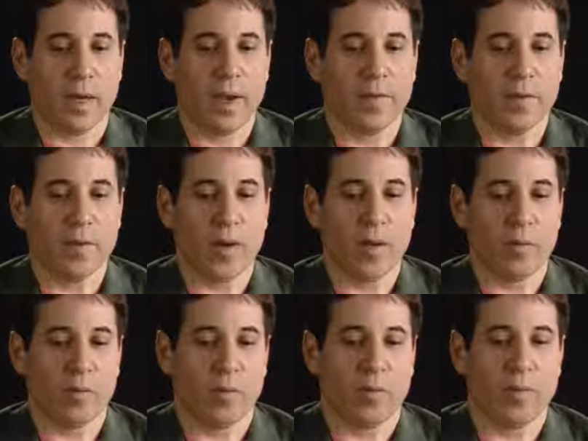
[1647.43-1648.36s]
After I
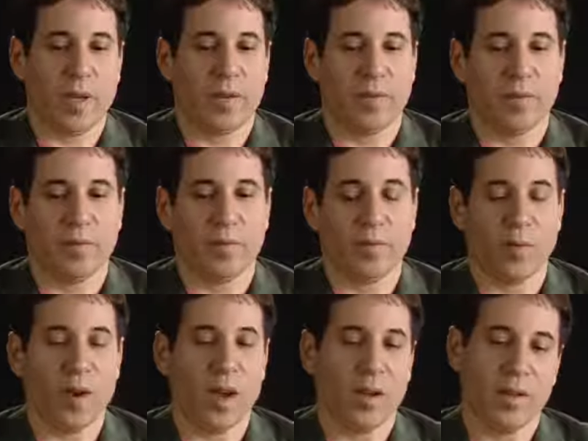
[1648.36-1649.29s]
absorbed that for
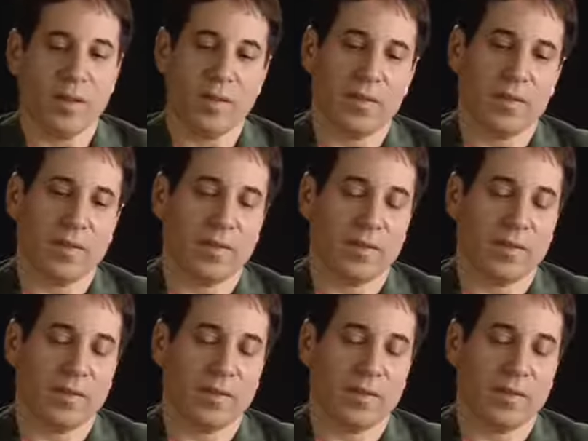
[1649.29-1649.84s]
a while and